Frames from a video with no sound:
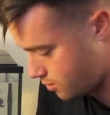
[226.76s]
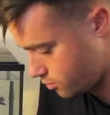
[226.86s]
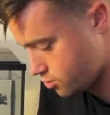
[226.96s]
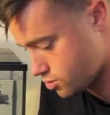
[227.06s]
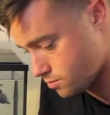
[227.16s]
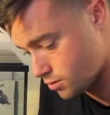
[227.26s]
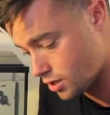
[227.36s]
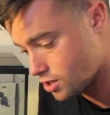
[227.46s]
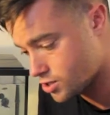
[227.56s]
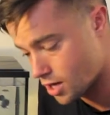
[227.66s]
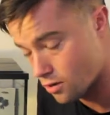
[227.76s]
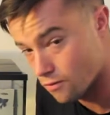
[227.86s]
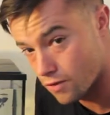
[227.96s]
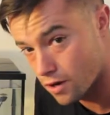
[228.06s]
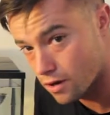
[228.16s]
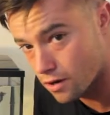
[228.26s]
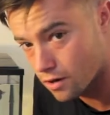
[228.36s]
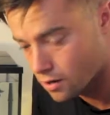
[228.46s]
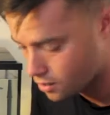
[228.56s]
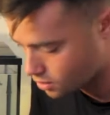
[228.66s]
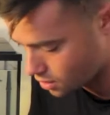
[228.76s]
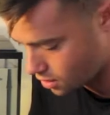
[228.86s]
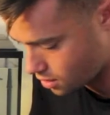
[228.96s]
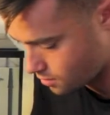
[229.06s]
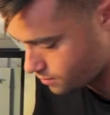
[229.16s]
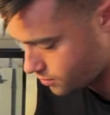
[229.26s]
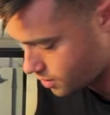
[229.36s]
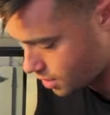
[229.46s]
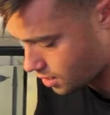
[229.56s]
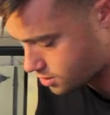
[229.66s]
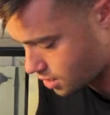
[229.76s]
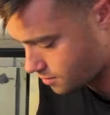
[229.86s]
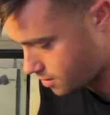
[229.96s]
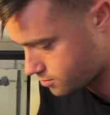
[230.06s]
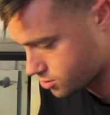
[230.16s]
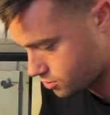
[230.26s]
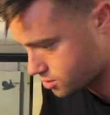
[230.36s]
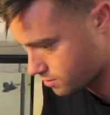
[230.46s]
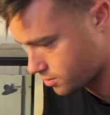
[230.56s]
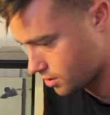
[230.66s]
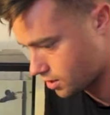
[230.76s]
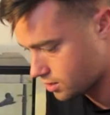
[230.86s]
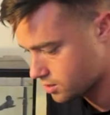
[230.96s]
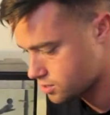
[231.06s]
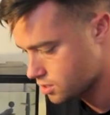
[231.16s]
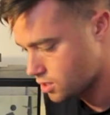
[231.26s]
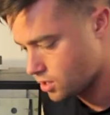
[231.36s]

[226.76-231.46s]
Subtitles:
We use bleach and or vinegar anytime I'm doing something like this,